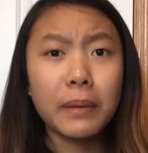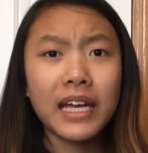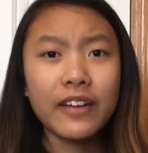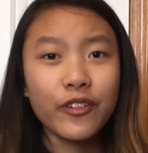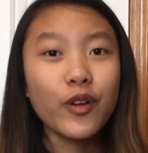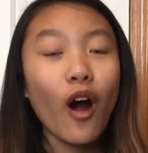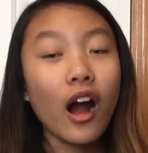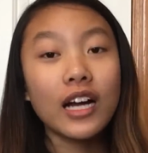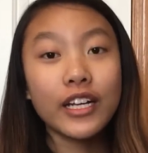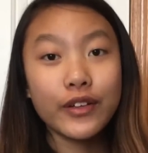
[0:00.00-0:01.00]
But if you
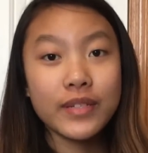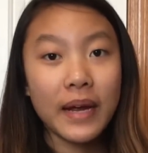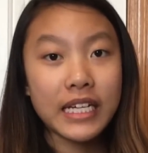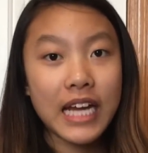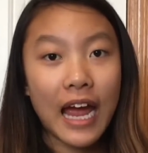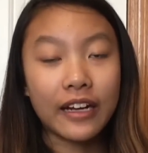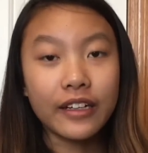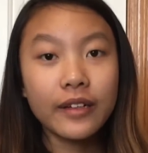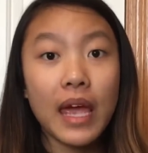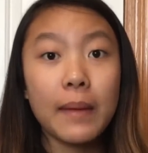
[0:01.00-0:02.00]
are new to my channel,